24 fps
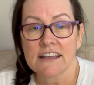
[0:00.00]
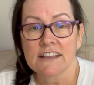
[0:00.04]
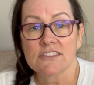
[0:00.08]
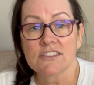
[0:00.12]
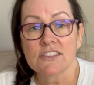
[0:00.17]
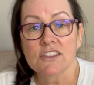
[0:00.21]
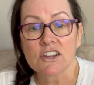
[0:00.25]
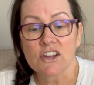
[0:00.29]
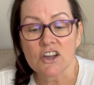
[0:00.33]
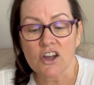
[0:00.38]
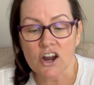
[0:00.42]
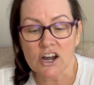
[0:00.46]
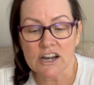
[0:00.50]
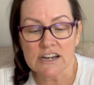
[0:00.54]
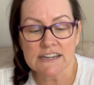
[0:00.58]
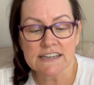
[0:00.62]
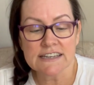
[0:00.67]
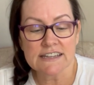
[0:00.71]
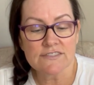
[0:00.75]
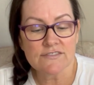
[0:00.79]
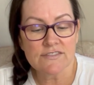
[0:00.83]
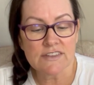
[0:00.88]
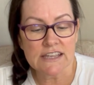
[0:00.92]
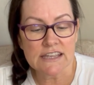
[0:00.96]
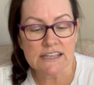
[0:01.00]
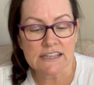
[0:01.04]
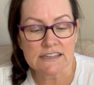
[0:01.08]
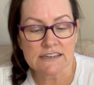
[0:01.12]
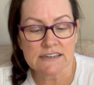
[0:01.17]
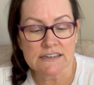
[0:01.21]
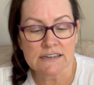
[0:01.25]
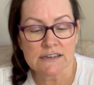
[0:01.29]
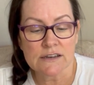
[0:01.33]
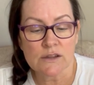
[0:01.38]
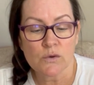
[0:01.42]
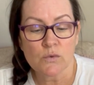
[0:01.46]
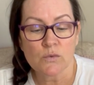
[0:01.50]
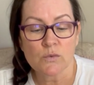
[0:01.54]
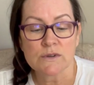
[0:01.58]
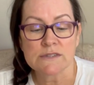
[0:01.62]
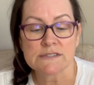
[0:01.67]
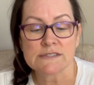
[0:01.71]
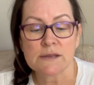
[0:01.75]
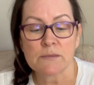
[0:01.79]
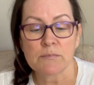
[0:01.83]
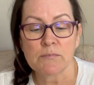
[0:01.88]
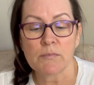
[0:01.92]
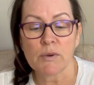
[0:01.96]
The Garden of Eden was
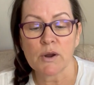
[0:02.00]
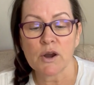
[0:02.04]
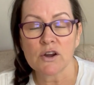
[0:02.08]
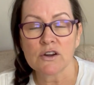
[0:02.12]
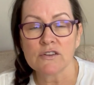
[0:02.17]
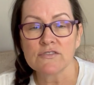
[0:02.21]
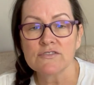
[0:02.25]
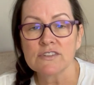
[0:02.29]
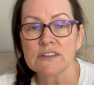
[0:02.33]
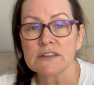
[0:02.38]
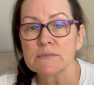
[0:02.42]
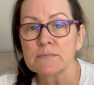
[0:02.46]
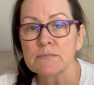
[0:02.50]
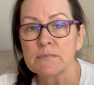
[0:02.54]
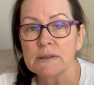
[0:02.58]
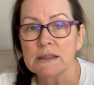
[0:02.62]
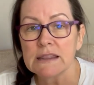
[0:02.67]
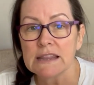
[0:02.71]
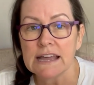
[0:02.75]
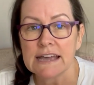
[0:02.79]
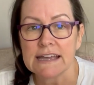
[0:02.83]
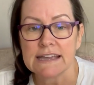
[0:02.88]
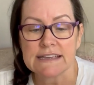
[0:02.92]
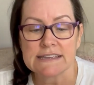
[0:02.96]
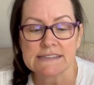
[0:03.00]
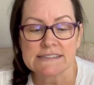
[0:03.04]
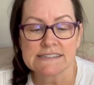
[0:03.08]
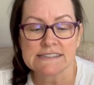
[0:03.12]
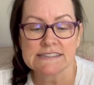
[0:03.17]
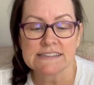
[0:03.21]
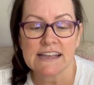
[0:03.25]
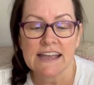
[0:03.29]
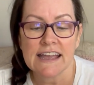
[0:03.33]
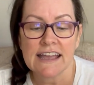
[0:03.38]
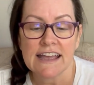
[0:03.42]
a perfect place